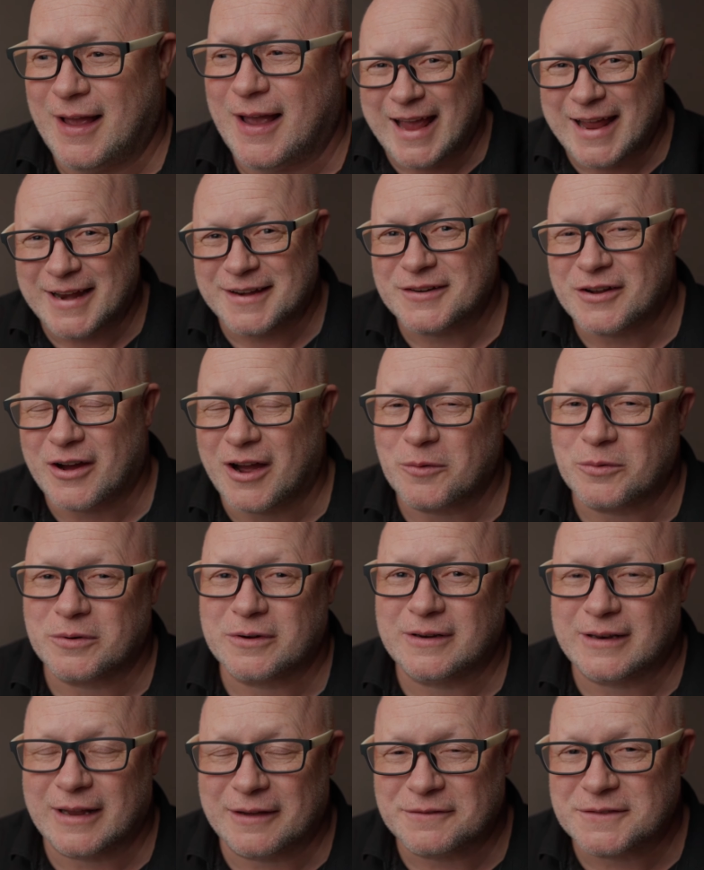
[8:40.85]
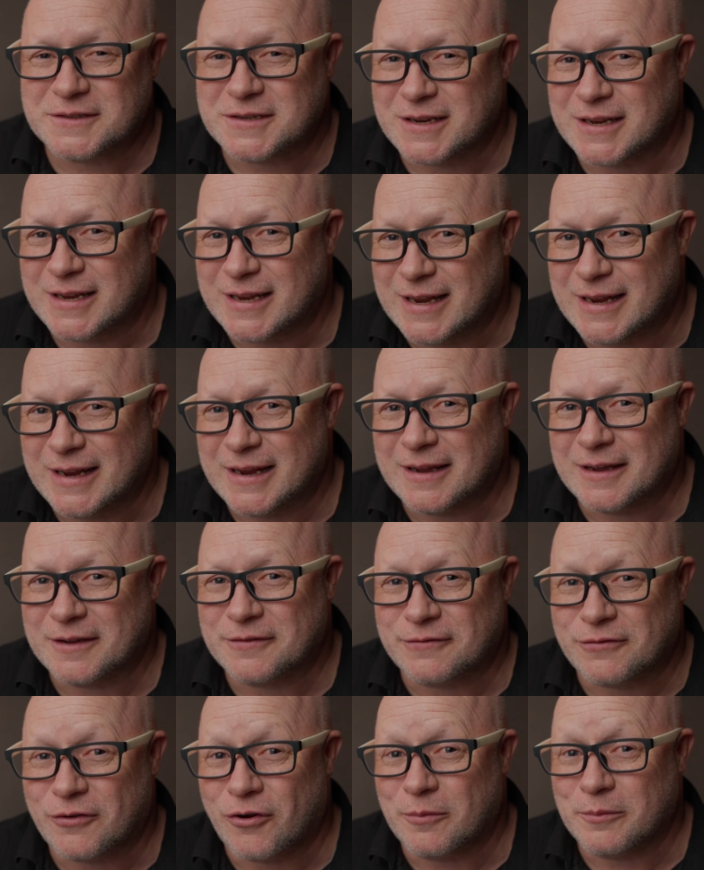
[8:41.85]
And I would love to hear
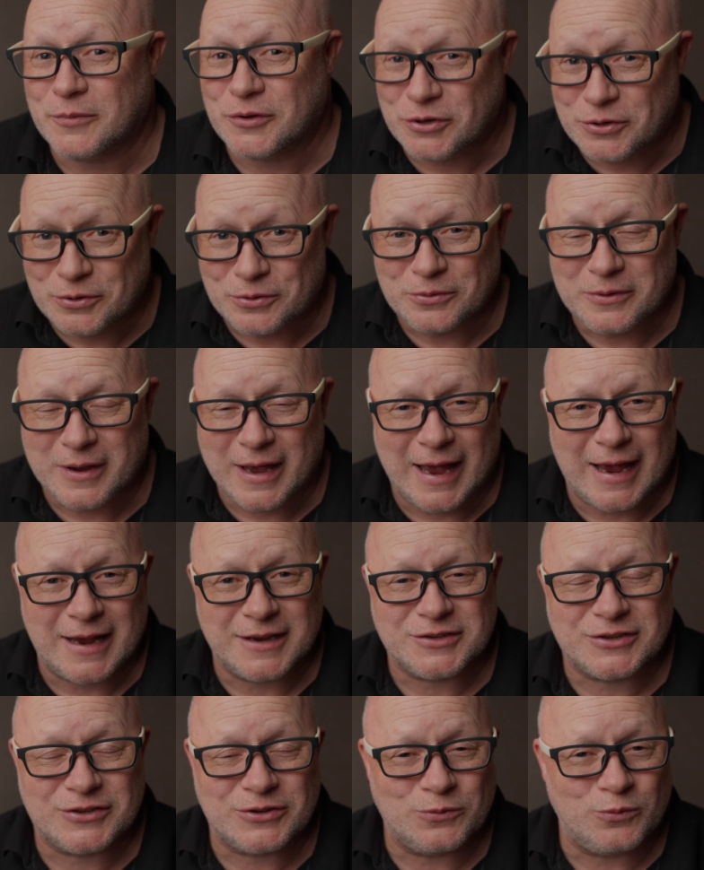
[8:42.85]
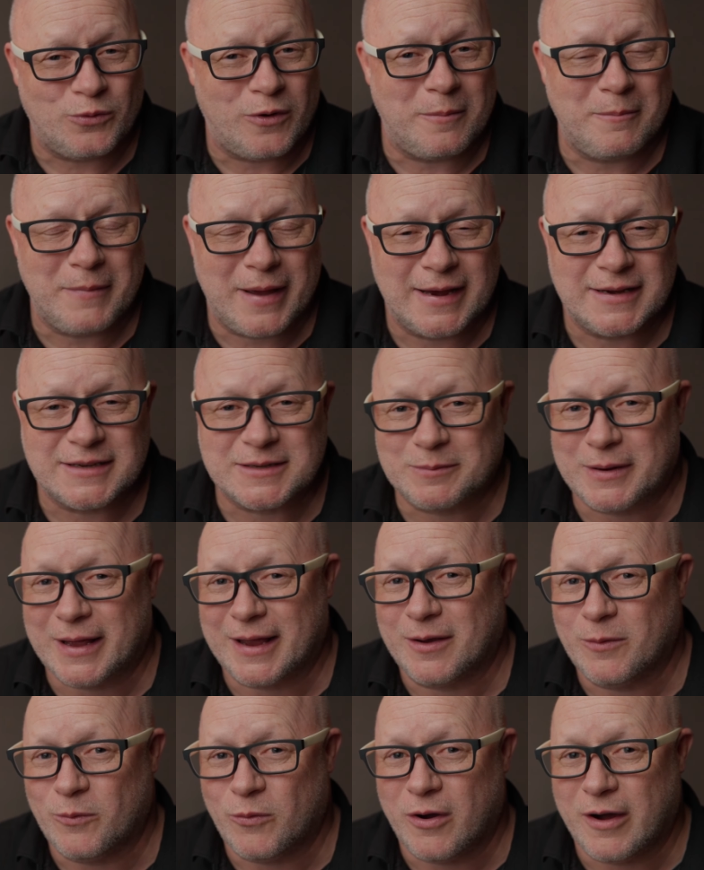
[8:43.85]
from you as to what makes
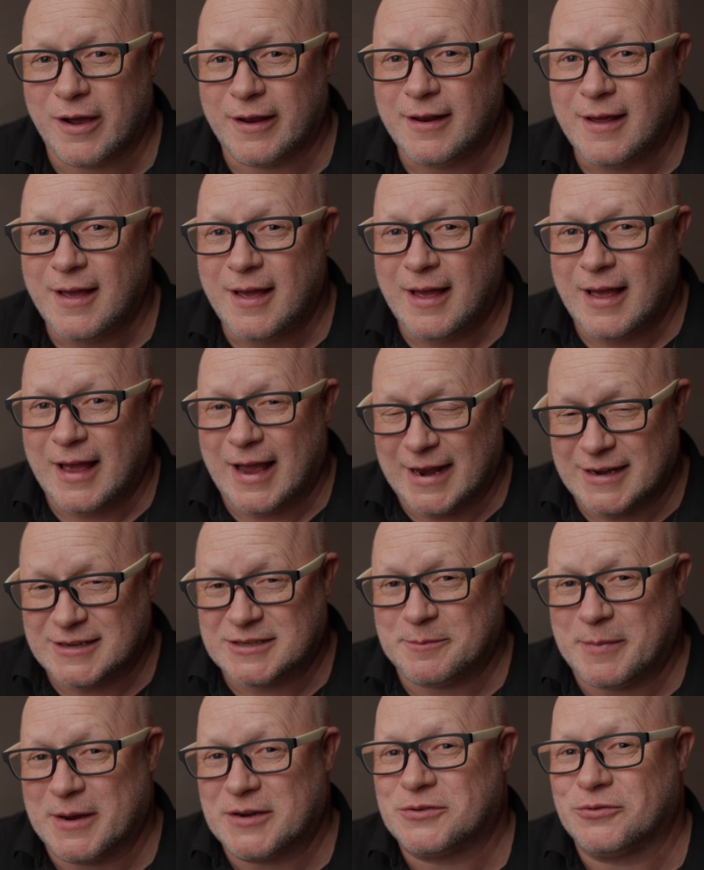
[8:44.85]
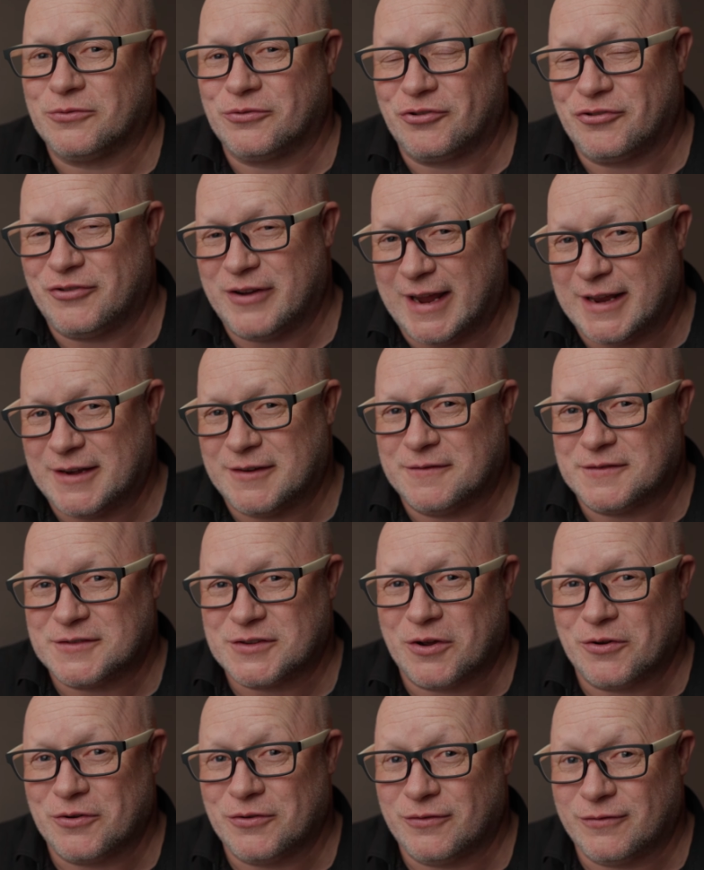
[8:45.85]
black and white a special creative
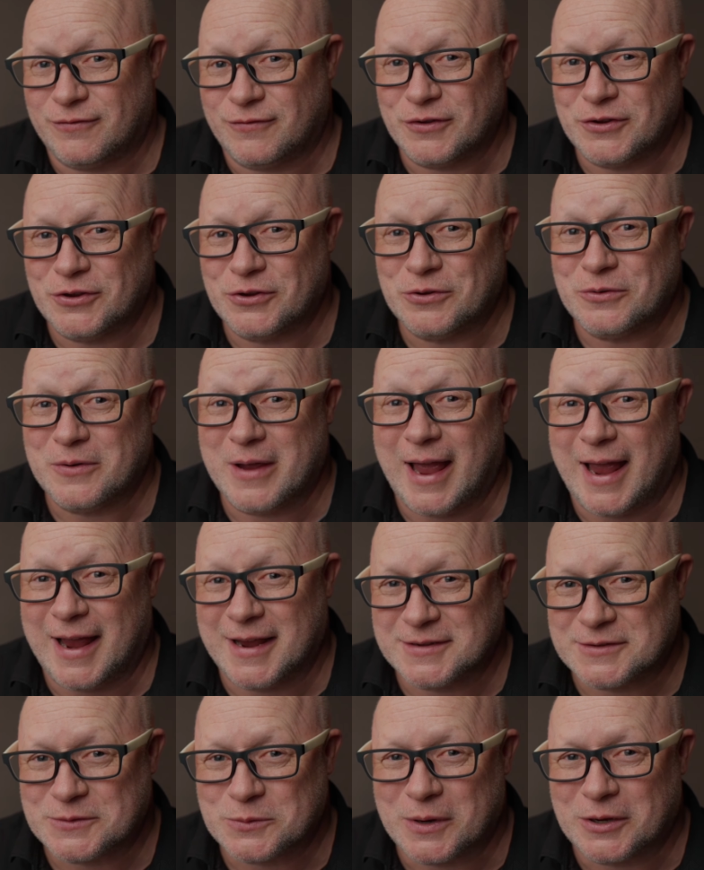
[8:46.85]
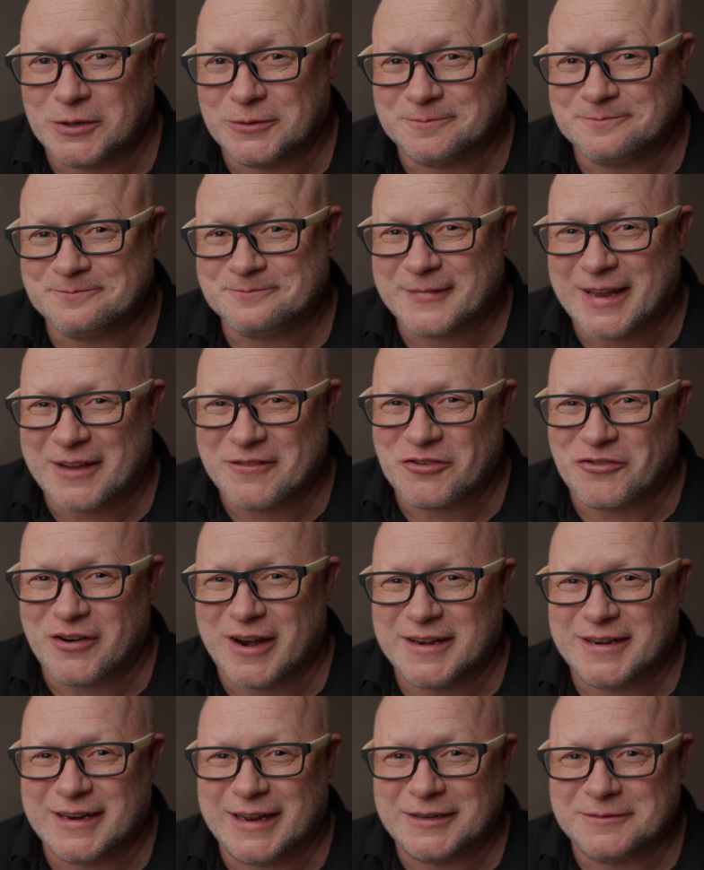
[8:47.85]
zone for you as well. Have a
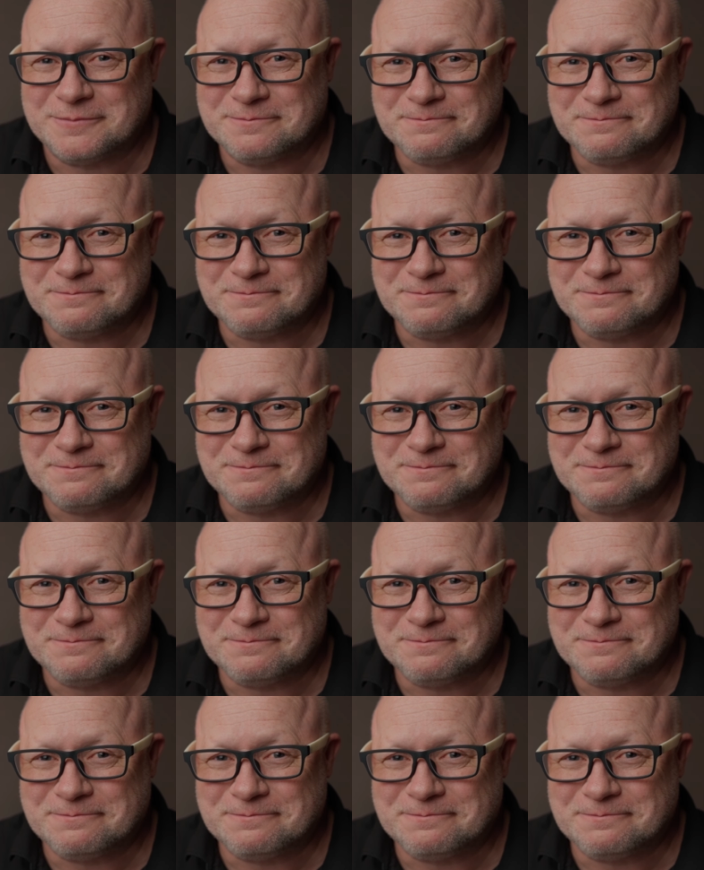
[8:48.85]
great day.